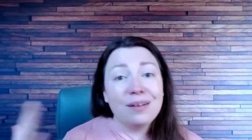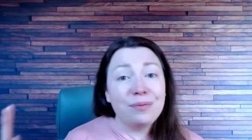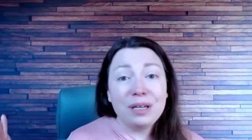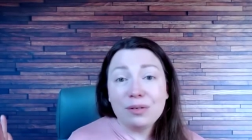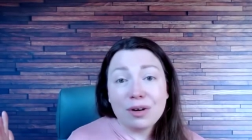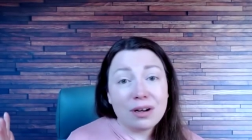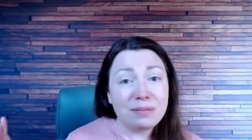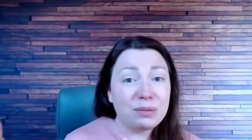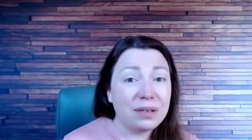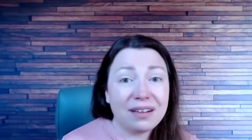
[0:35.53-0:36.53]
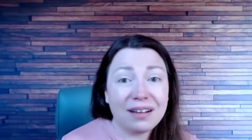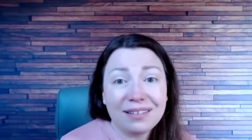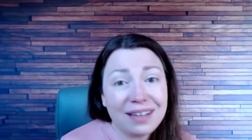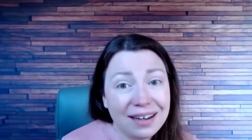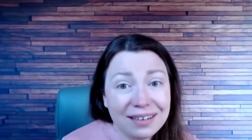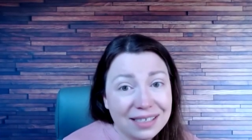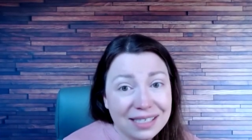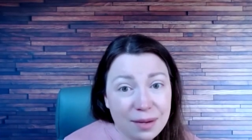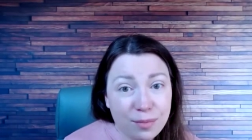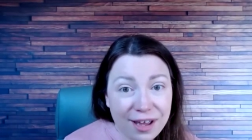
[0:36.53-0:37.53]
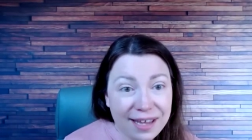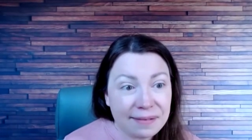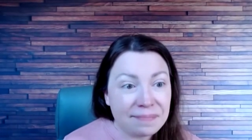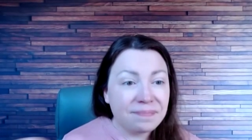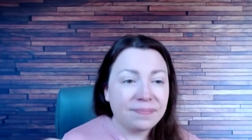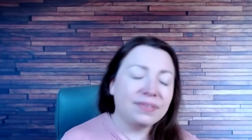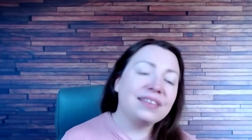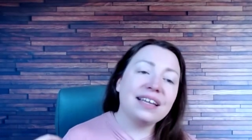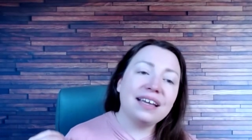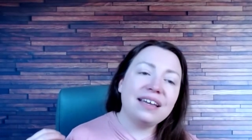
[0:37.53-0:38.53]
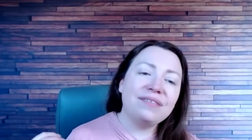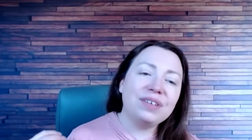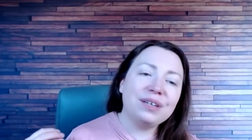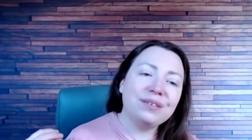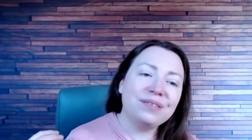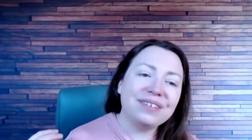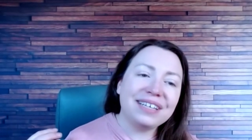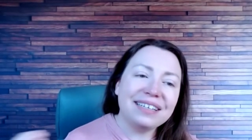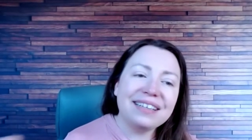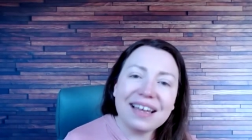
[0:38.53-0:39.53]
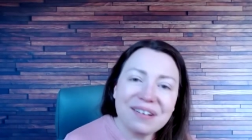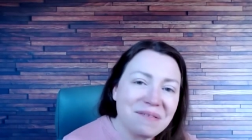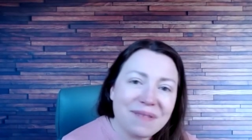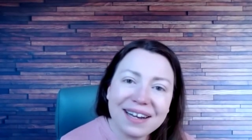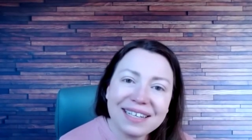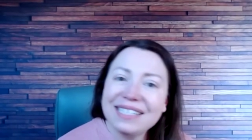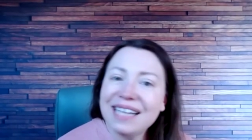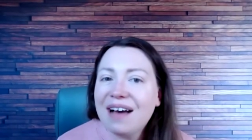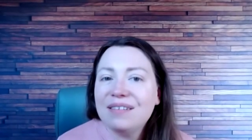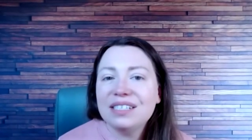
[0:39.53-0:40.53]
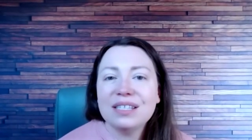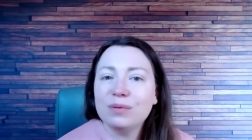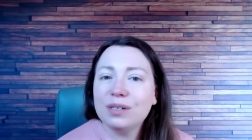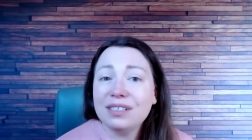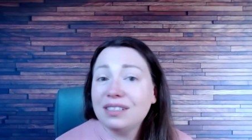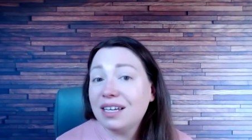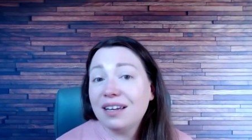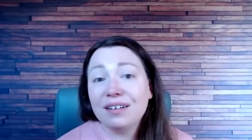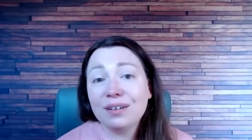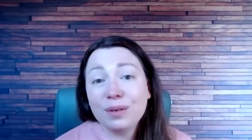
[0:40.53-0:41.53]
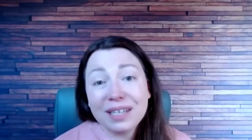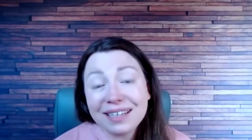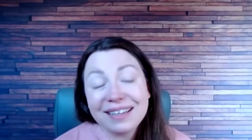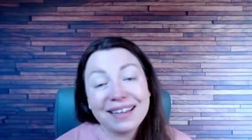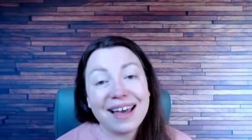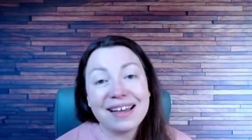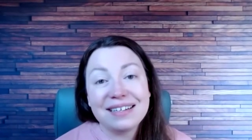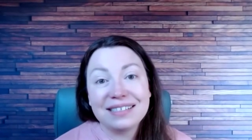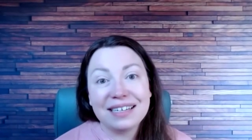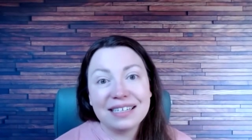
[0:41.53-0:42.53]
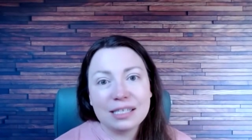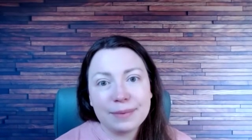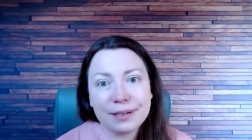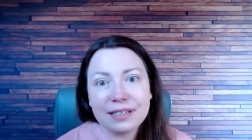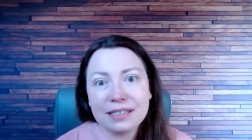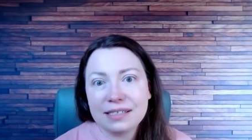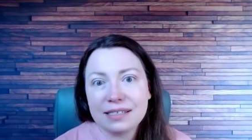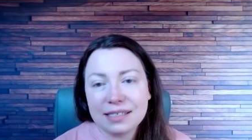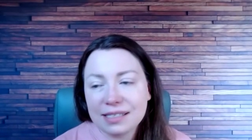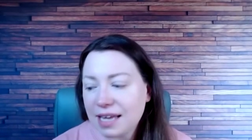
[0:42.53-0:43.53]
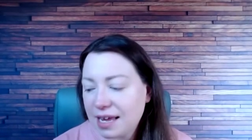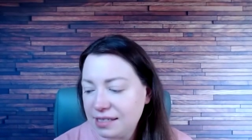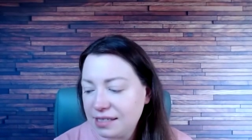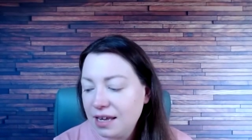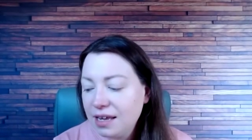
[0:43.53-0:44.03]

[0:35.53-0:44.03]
We grown-ups work a lot the same way. If you can get your product out into the world quick and experience success